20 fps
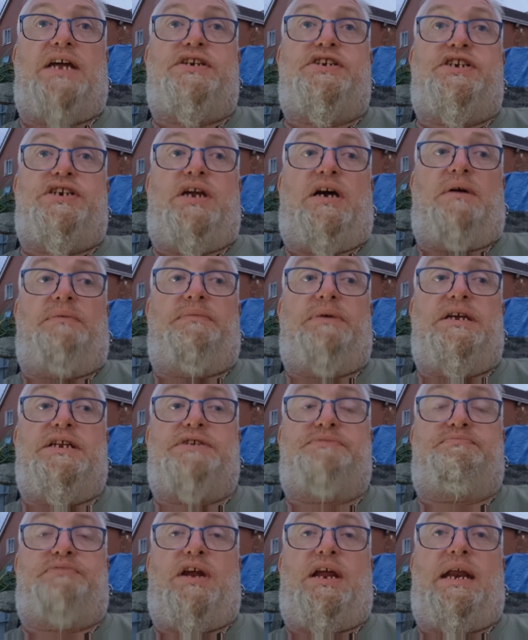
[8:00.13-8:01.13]
catching up,
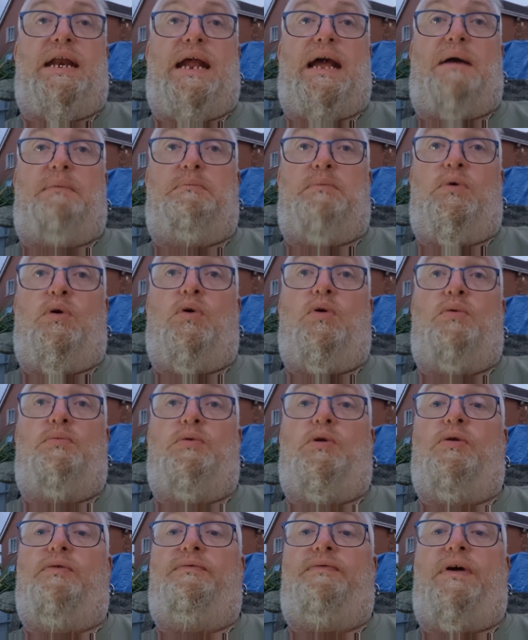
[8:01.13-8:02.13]
it's bringing out more and
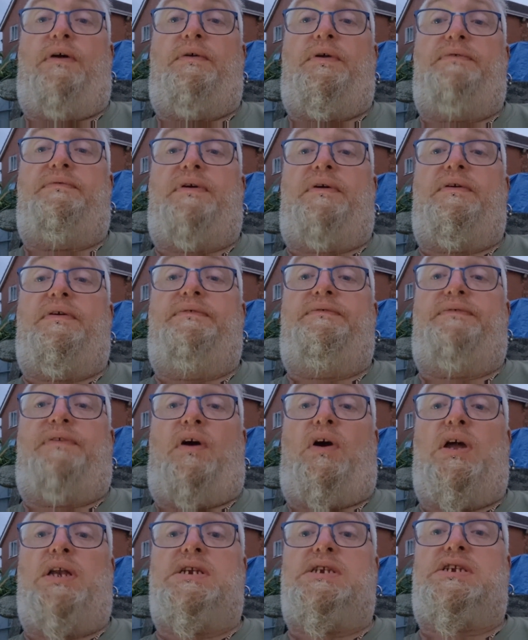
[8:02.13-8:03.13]
more very, very
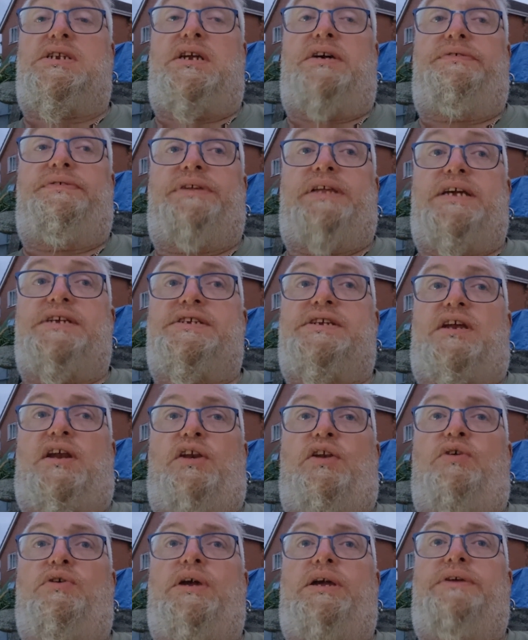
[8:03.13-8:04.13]
fine stuff, and that's
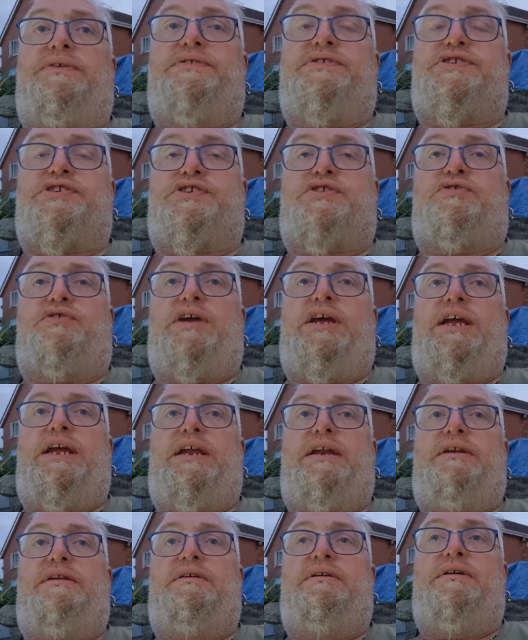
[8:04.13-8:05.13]
clogging the
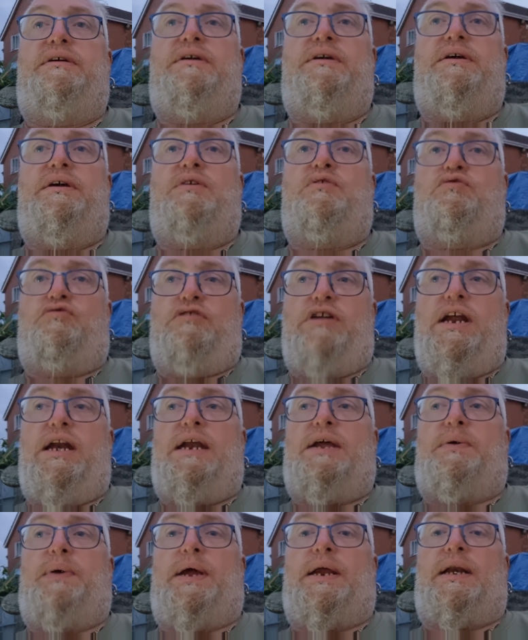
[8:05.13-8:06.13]
screen
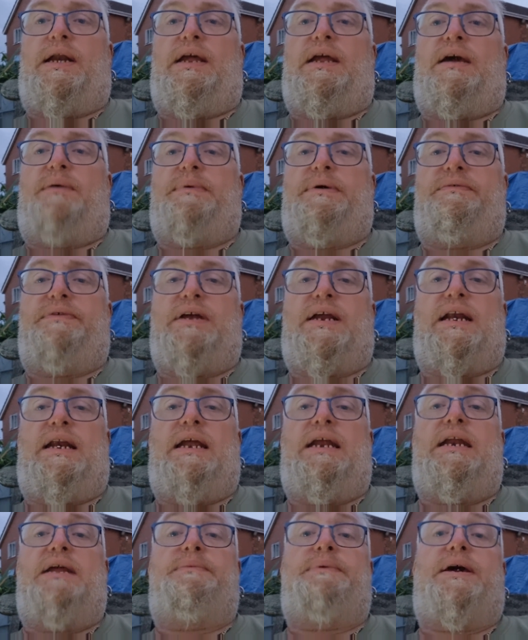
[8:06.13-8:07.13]
really quickly. I'm having to
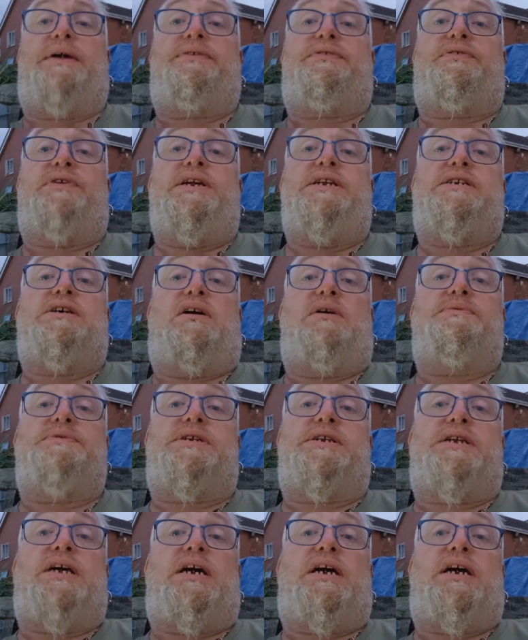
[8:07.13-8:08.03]
clean it about 3 times a